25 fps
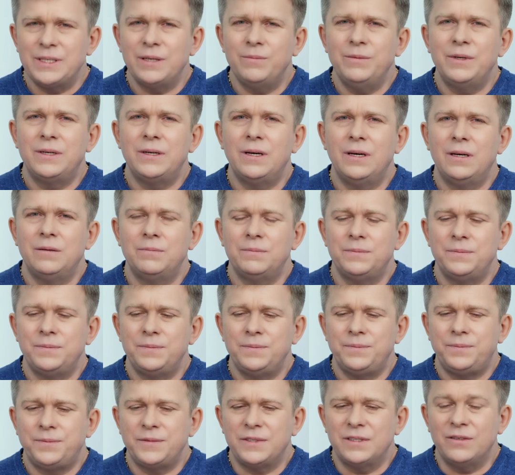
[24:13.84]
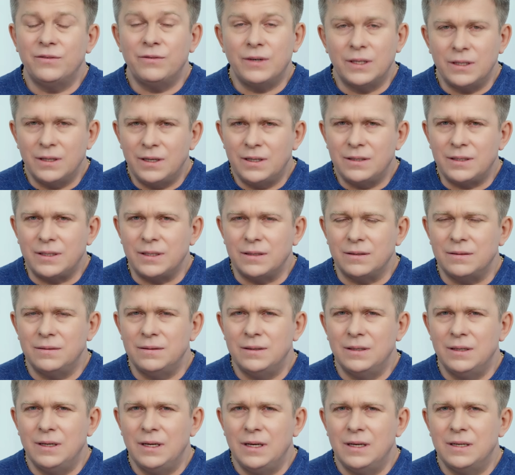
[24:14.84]
At AllatRa, we
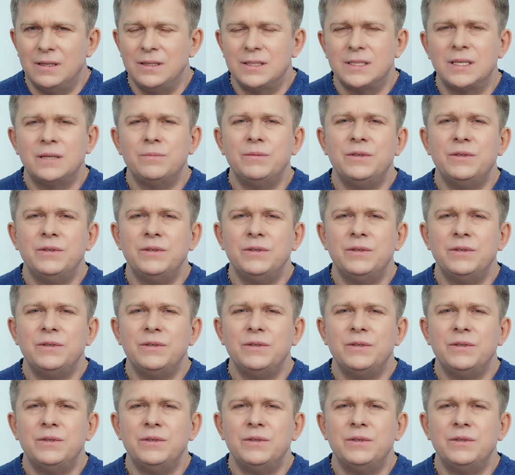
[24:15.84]
accumulate